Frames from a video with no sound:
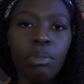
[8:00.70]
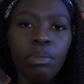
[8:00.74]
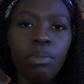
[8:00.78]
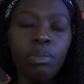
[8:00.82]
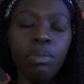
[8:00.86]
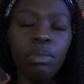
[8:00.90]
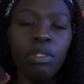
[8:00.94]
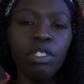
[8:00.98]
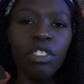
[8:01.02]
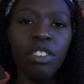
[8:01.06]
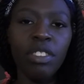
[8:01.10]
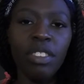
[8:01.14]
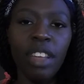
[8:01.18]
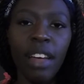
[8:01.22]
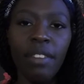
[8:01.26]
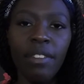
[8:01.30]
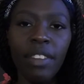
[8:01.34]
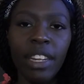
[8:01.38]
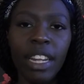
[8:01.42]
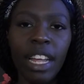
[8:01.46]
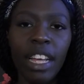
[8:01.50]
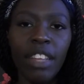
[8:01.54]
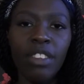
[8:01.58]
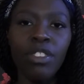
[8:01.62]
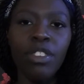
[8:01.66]
just having
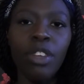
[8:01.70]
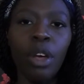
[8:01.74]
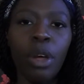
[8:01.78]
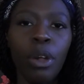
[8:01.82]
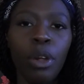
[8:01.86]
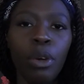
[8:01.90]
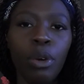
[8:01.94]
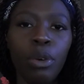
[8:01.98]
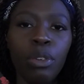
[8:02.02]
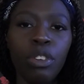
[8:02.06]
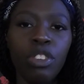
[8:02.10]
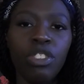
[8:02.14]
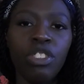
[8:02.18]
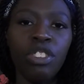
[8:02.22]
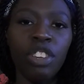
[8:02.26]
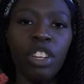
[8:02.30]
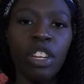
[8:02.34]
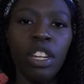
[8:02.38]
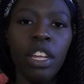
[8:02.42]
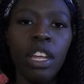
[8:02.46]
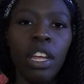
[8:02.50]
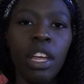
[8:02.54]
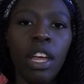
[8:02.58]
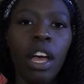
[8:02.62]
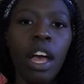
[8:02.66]
that solo audition,
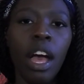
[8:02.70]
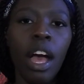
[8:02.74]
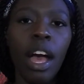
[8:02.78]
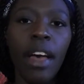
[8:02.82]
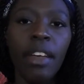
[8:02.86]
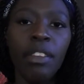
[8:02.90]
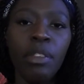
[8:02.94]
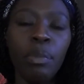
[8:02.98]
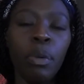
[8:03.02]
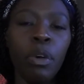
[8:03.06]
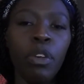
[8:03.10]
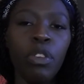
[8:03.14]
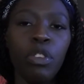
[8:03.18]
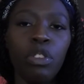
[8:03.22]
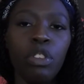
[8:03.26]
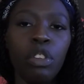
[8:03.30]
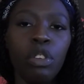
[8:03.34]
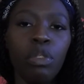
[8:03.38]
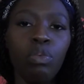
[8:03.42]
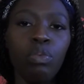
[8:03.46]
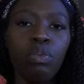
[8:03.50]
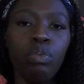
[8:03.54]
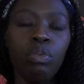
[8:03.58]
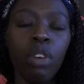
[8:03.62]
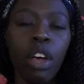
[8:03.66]
as opposed to
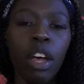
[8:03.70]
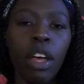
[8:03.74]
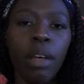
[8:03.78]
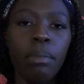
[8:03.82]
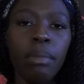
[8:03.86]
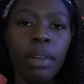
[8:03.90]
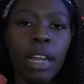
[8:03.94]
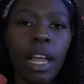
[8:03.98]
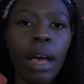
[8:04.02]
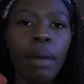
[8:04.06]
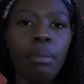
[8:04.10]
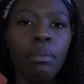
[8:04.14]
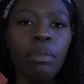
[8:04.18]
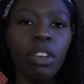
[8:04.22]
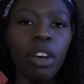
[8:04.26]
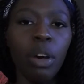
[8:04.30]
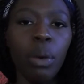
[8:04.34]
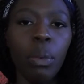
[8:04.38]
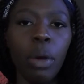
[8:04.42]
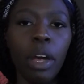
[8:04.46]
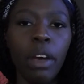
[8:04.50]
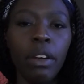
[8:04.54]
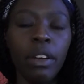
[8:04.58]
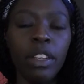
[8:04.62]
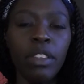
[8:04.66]
LAMDA,
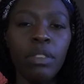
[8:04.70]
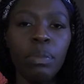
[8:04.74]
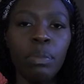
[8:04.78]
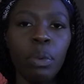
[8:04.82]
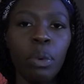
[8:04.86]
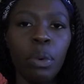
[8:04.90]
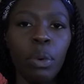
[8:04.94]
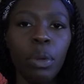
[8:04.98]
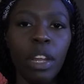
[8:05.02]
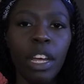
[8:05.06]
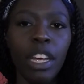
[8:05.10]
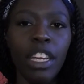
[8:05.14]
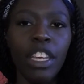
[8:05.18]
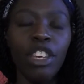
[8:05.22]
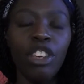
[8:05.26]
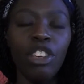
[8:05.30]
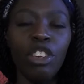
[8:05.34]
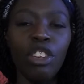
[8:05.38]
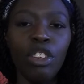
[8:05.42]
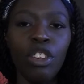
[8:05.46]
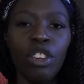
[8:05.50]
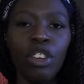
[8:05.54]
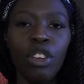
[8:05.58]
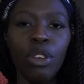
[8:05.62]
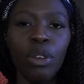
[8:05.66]
where it's more like
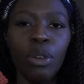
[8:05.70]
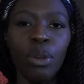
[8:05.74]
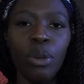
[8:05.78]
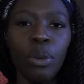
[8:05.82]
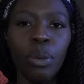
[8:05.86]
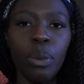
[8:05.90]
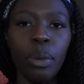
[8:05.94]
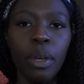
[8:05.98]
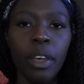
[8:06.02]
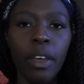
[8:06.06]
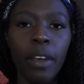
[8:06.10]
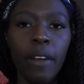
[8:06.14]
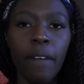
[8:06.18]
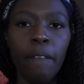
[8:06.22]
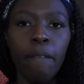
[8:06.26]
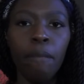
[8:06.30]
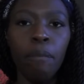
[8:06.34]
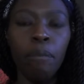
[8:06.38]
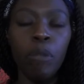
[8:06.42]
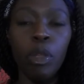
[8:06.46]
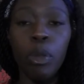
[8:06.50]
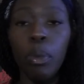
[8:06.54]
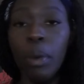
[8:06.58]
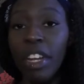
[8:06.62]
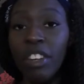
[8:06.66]
you
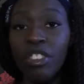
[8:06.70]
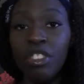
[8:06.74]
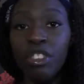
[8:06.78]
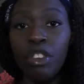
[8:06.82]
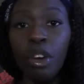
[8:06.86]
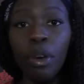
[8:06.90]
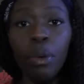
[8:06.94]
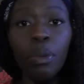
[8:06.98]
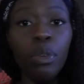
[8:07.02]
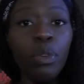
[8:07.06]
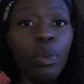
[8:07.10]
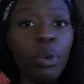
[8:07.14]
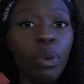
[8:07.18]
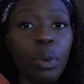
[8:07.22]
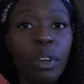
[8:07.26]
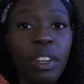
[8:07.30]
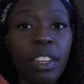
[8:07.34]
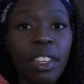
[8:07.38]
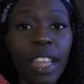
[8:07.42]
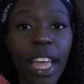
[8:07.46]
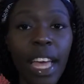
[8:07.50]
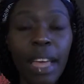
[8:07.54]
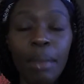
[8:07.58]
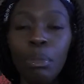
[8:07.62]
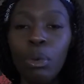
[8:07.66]
actually don't talk to
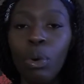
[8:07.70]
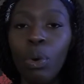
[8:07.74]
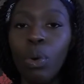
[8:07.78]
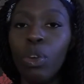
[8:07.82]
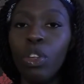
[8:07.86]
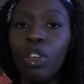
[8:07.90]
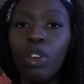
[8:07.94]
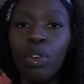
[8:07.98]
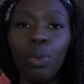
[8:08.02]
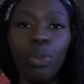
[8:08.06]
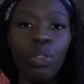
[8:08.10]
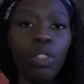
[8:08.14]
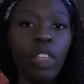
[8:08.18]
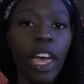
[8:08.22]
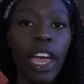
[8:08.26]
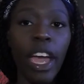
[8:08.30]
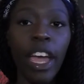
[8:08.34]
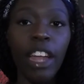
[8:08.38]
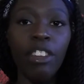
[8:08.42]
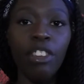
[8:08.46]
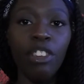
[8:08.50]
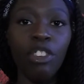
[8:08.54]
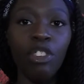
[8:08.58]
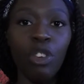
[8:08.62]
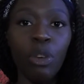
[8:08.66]
them, all you're there
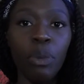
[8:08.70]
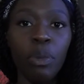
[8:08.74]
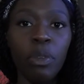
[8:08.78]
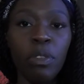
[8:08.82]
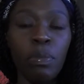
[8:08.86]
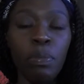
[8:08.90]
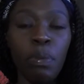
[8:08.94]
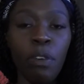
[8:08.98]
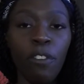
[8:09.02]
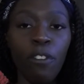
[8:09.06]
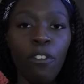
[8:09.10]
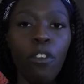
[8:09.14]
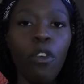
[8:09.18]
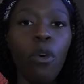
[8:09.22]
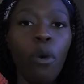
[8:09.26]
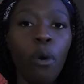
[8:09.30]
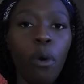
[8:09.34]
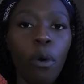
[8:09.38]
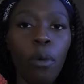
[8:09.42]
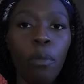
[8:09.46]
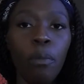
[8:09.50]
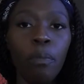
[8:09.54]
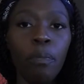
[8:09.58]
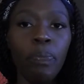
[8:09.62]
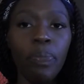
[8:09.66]
to do is
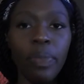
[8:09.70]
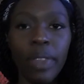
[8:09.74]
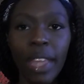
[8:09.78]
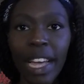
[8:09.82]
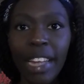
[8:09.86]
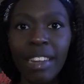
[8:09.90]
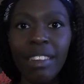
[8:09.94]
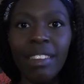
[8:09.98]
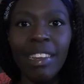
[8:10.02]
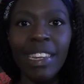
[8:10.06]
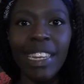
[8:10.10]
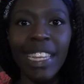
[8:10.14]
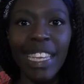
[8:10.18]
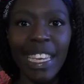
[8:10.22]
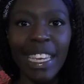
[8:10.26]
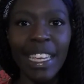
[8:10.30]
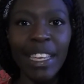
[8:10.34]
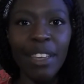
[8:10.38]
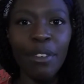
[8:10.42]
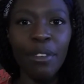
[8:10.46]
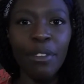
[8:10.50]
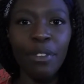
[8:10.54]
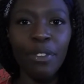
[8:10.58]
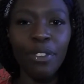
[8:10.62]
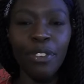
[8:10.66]
perform and
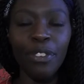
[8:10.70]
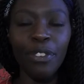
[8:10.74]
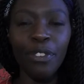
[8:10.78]
leave,